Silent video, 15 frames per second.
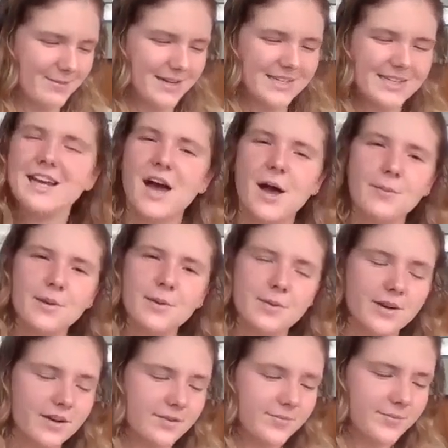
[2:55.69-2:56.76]
but it's like a
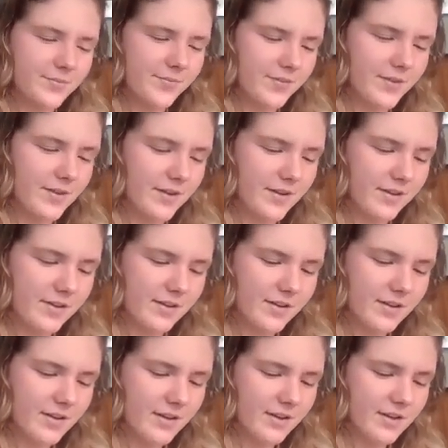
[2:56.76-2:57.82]
hummingbird.
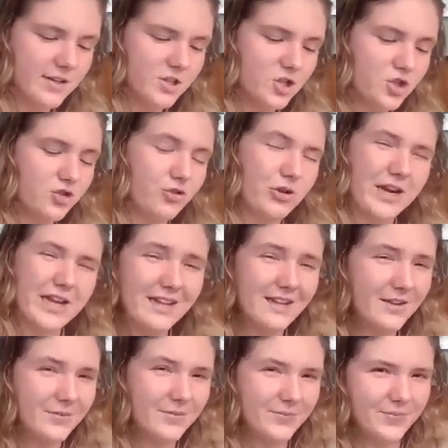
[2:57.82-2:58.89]
Trill.